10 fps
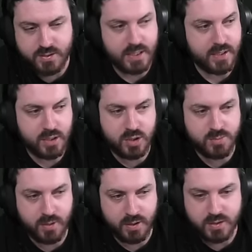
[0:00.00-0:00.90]
that need to use
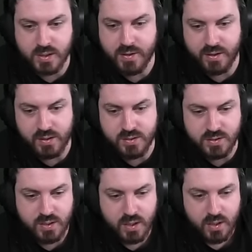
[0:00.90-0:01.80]
plugins like
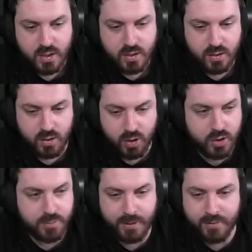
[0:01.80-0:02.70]
this
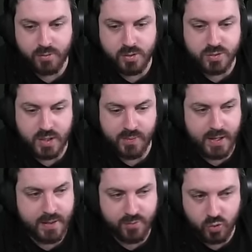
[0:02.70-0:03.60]
only play RuneScape. They
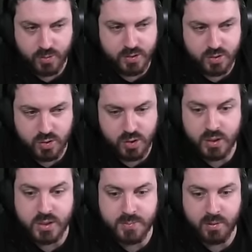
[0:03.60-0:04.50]
have almost no
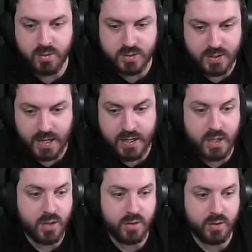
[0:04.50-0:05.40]
experience in
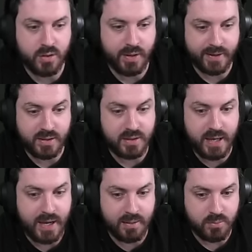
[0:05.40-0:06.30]
any other like
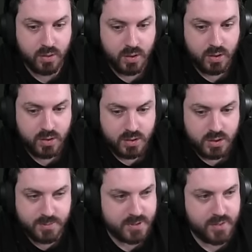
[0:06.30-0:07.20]
game,
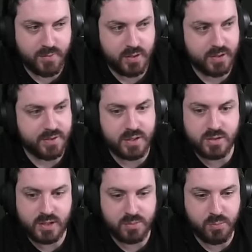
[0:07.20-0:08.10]
specifically
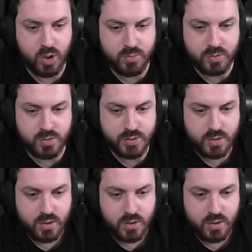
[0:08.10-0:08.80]
things like MOBAs,